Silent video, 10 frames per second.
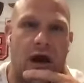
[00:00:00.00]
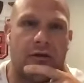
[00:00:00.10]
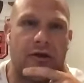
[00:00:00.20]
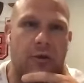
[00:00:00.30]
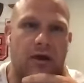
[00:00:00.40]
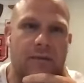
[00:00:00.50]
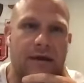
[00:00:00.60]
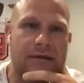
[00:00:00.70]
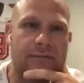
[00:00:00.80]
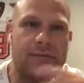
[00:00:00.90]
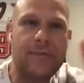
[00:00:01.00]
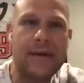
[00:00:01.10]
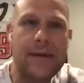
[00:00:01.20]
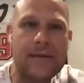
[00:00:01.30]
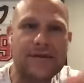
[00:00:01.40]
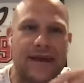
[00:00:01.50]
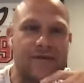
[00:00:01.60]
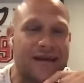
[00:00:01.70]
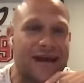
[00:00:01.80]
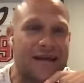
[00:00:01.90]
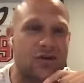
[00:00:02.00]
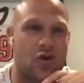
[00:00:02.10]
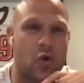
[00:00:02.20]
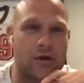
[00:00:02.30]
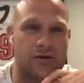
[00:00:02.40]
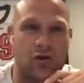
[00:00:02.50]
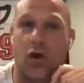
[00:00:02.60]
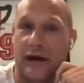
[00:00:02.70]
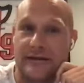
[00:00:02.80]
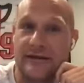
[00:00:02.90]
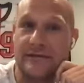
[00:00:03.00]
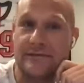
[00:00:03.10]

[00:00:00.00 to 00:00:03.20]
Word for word: I don't think we're going to be, be able to even get to court until August.